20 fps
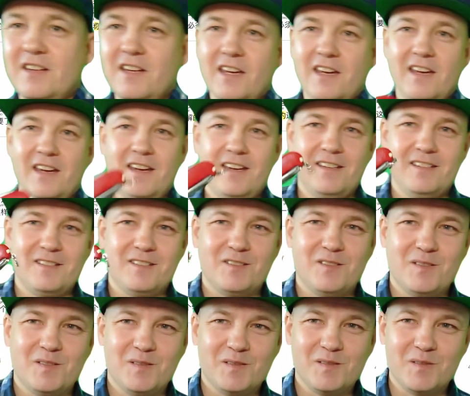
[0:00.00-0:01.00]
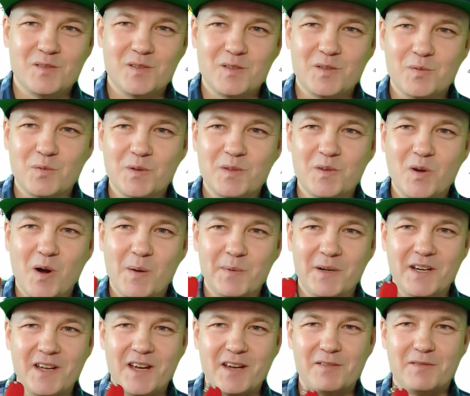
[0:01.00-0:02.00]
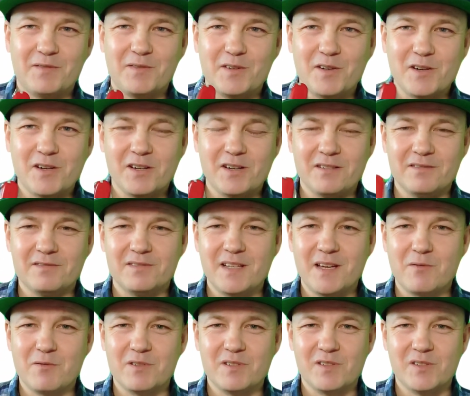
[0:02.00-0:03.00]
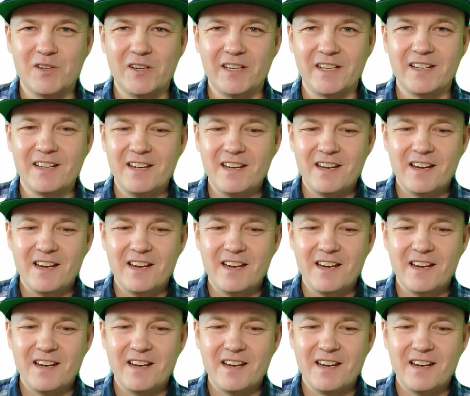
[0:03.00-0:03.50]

as the Swiss Army knife of language learning.